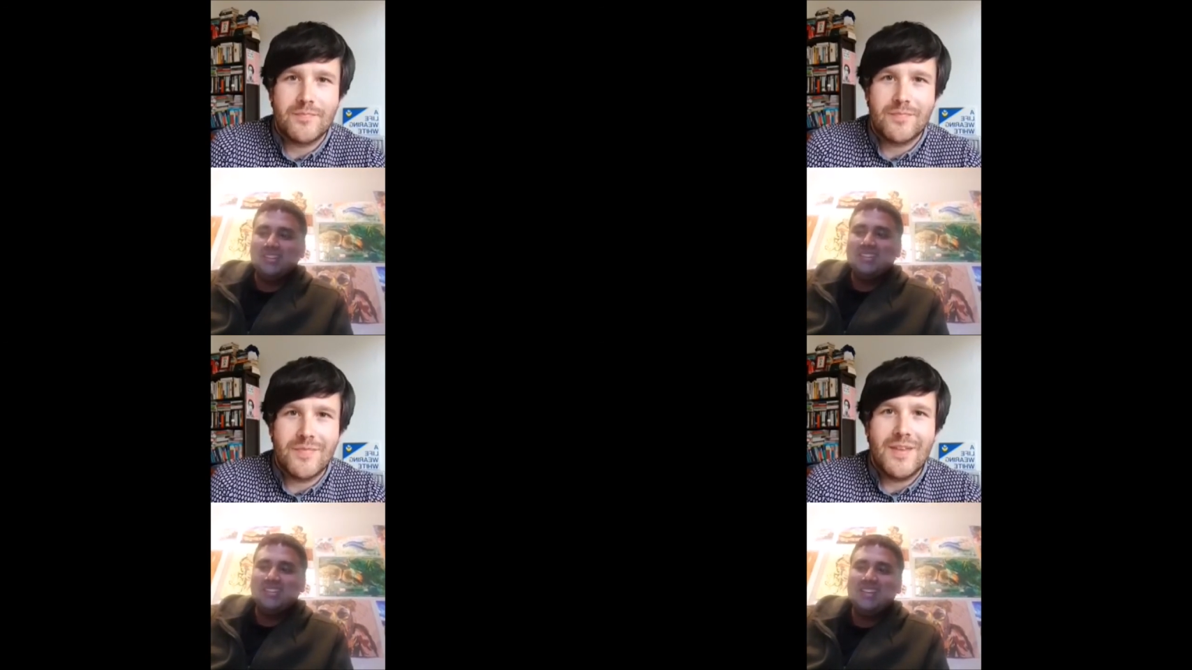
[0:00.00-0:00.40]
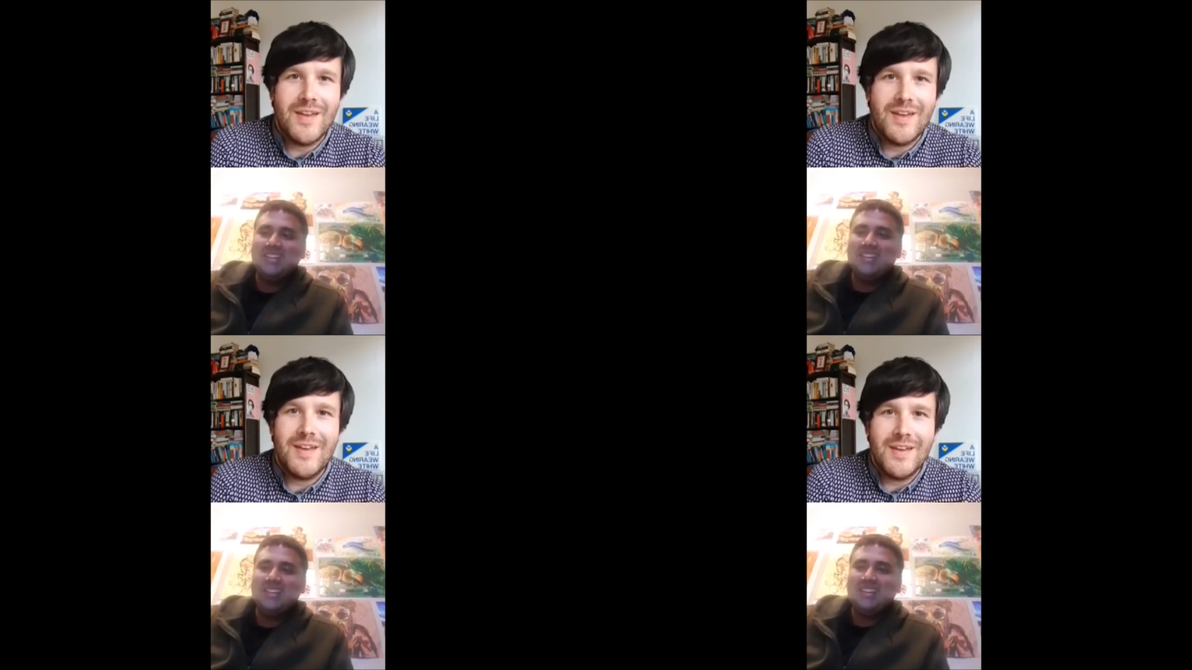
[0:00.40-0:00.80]
Speaker 1: yeah, yeah,
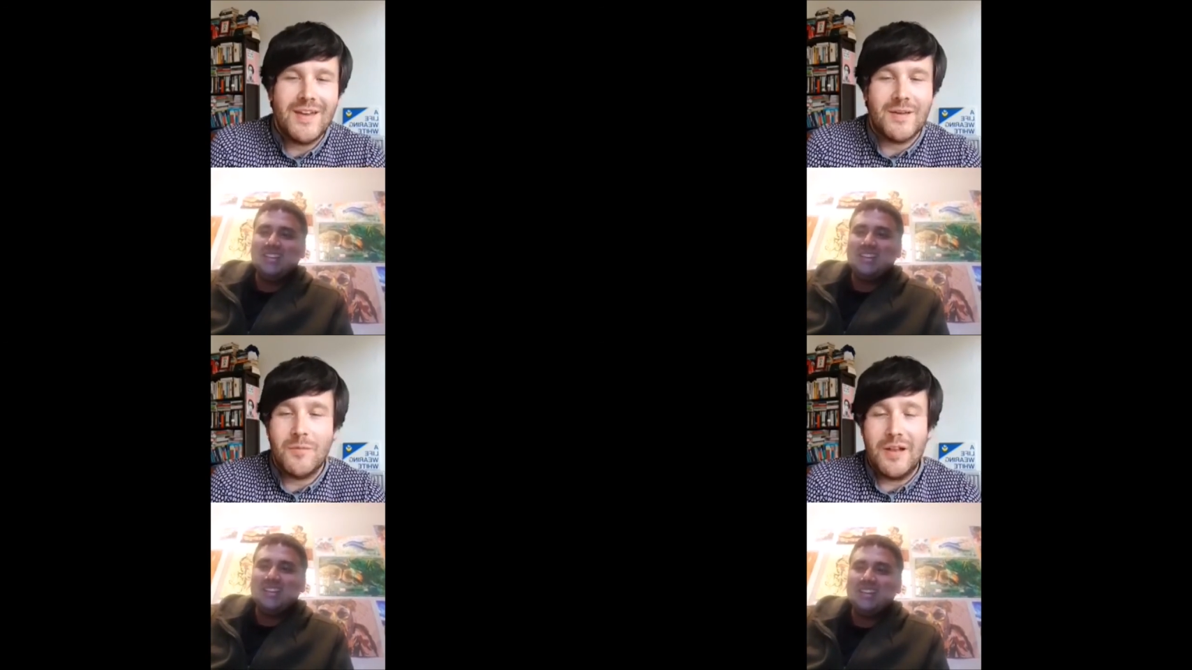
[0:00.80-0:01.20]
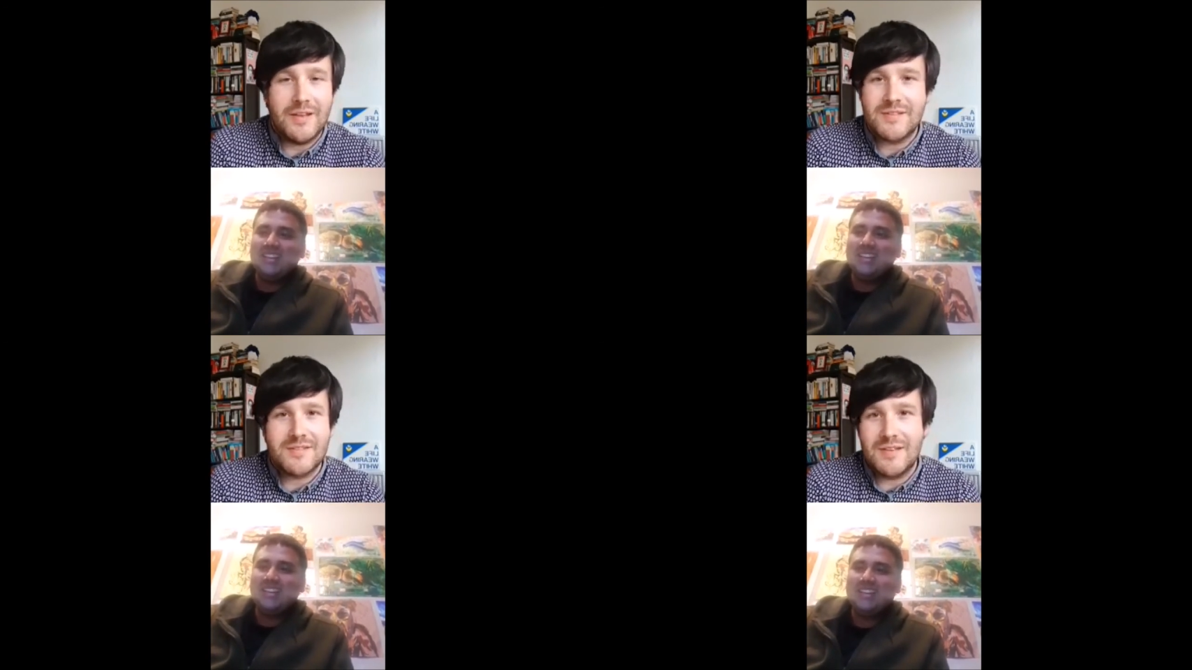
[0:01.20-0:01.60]
yeah. Well, it's
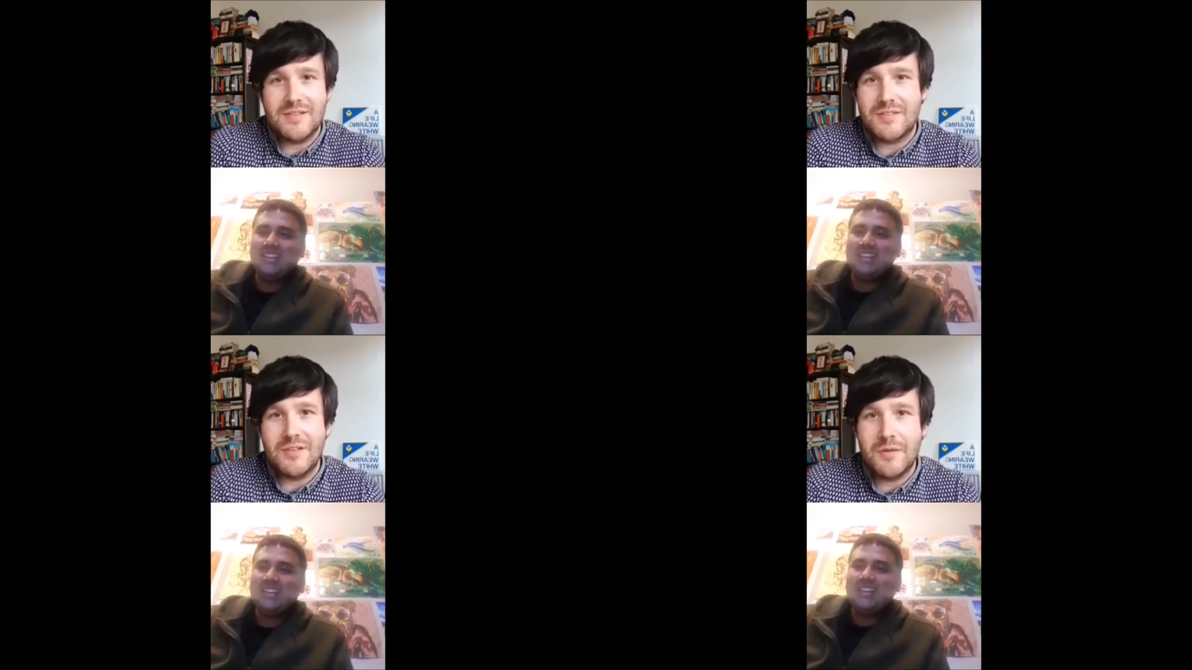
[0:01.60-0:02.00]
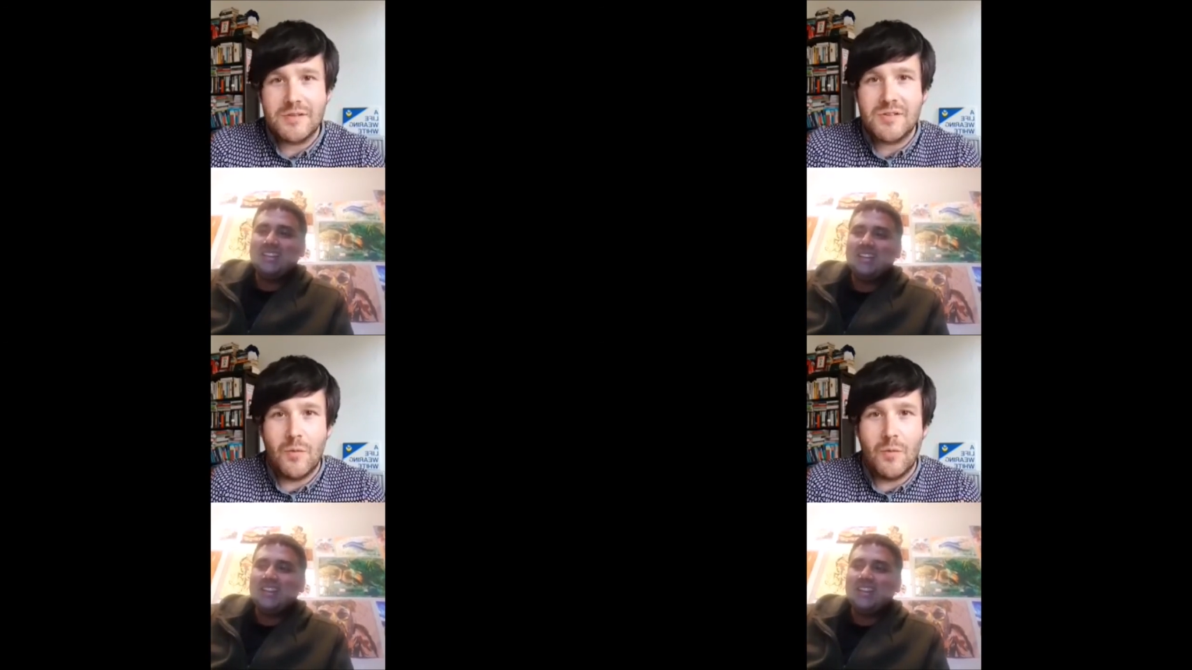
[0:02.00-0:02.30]
it's you do it so well.